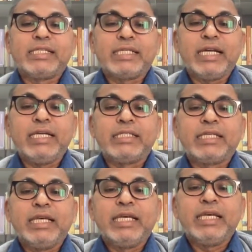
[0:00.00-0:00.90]
studies.
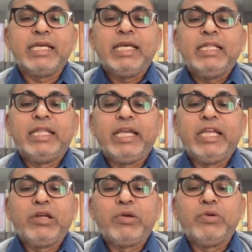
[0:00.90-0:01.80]
They
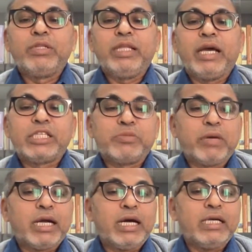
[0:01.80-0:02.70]
include the
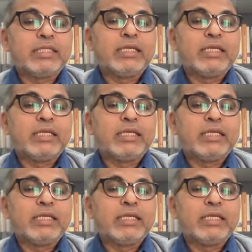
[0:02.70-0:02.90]
Asmakas